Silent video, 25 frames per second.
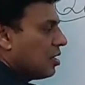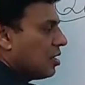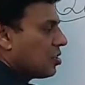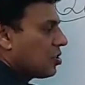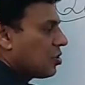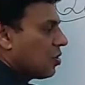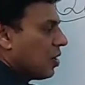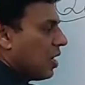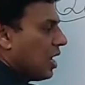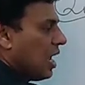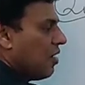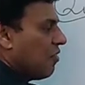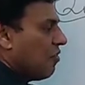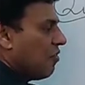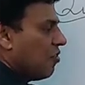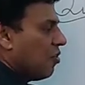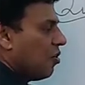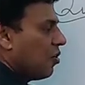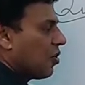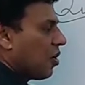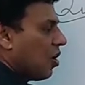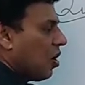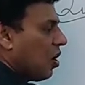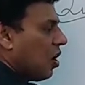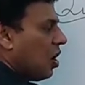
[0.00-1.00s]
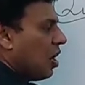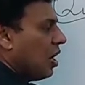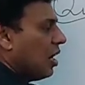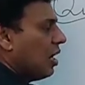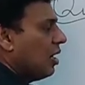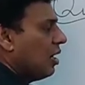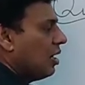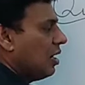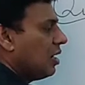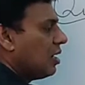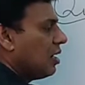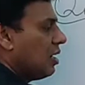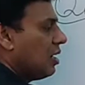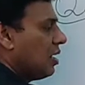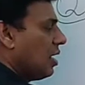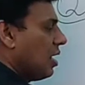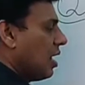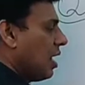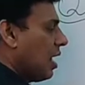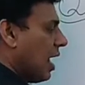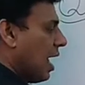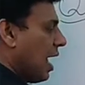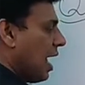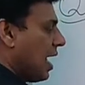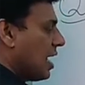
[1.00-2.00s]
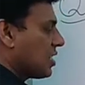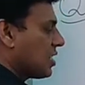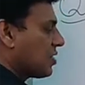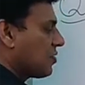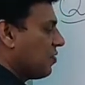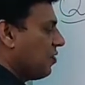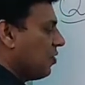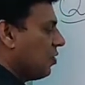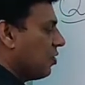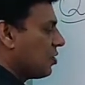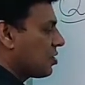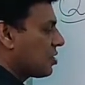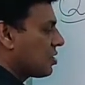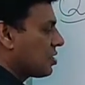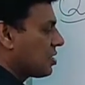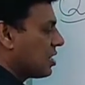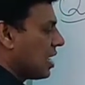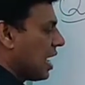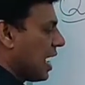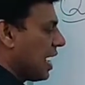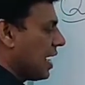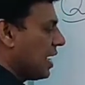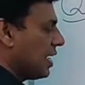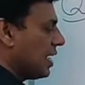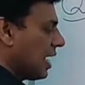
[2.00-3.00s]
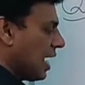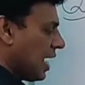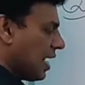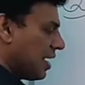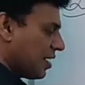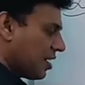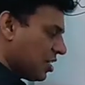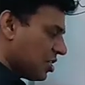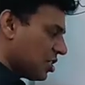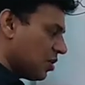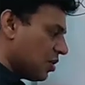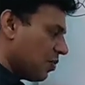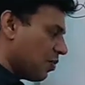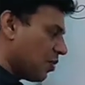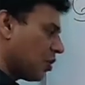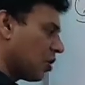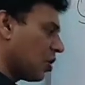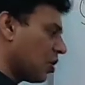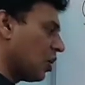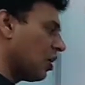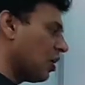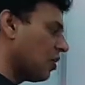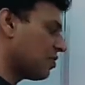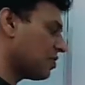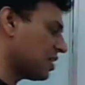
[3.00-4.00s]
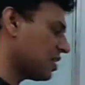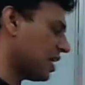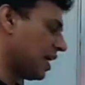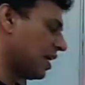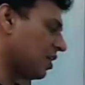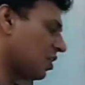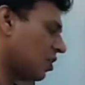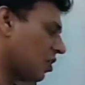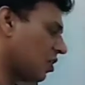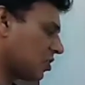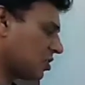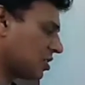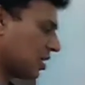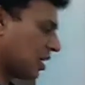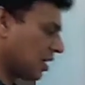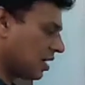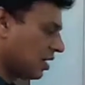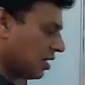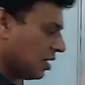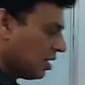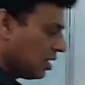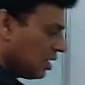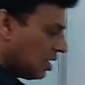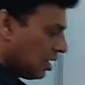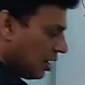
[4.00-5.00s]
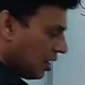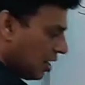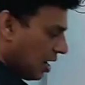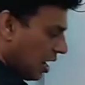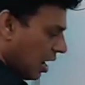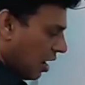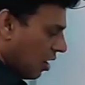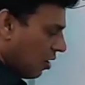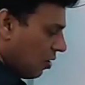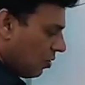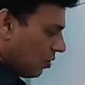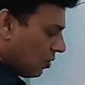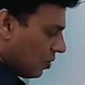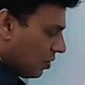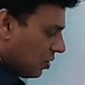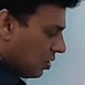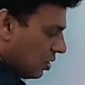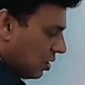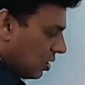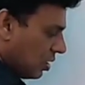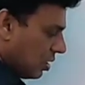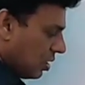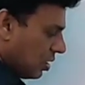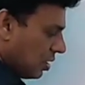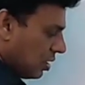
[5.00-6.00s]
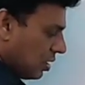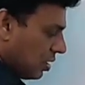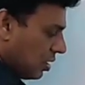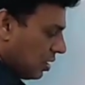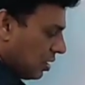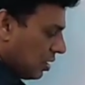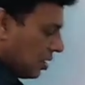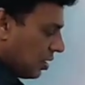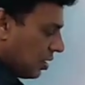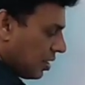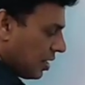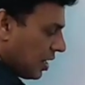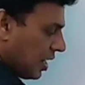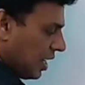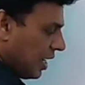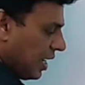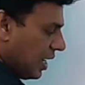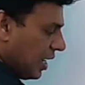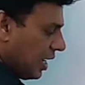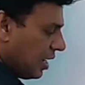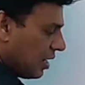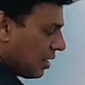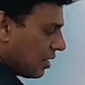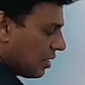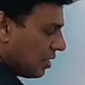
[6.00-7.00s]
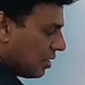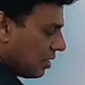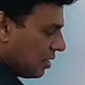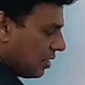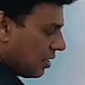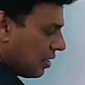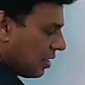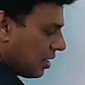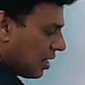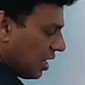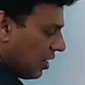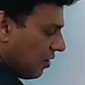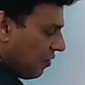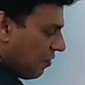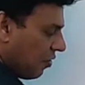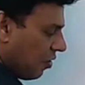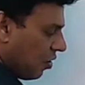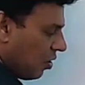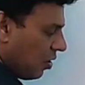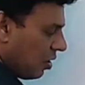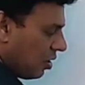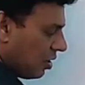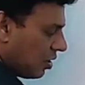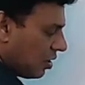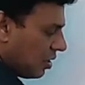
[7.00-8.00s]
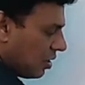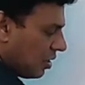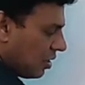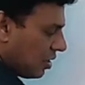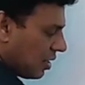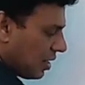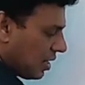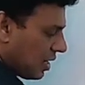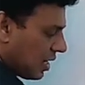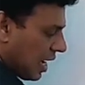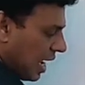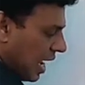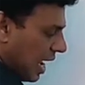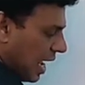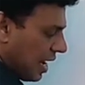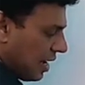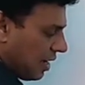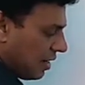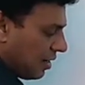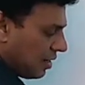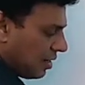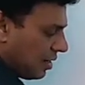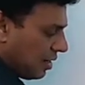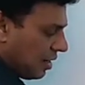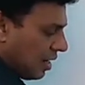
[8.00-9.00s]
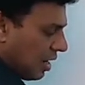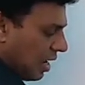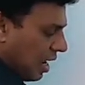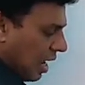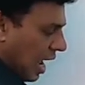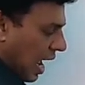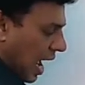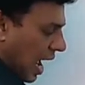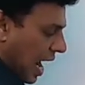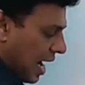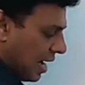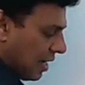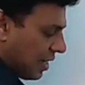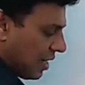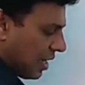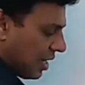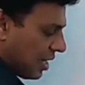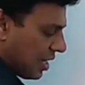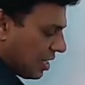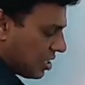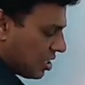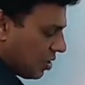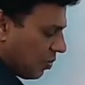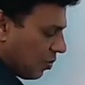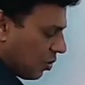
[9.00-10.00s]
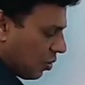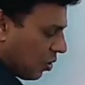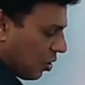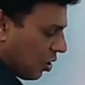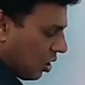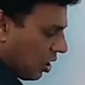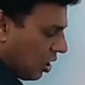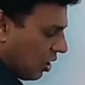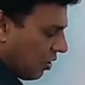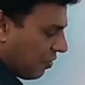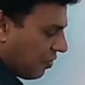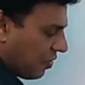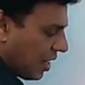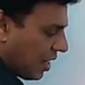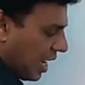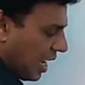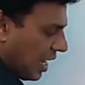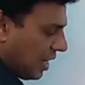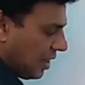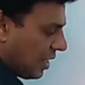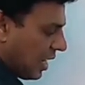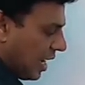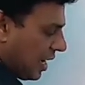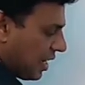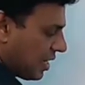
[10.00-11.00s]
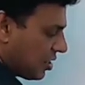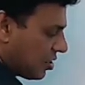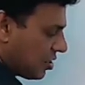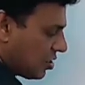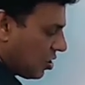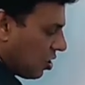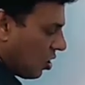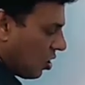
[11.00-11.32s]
So A for all, as for sine and reciprocal of sine, cosec. Now T for tan and the reciprocal of tan, that is